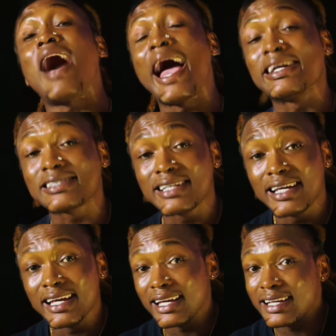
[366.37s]
fight,
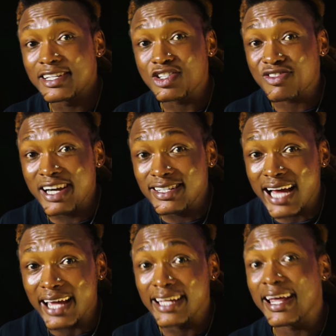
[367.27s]
a
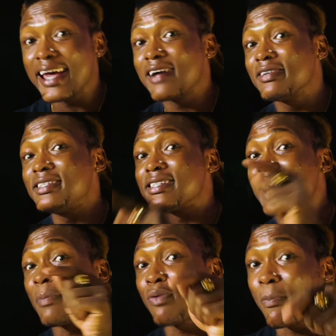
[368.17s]
stranger inherits
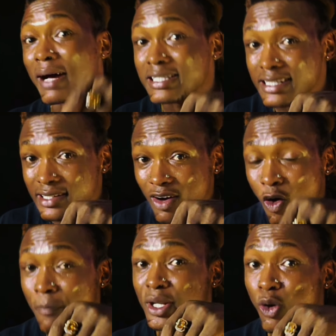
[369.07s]
their property
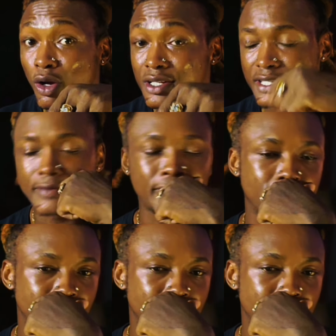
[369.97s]
or belongings.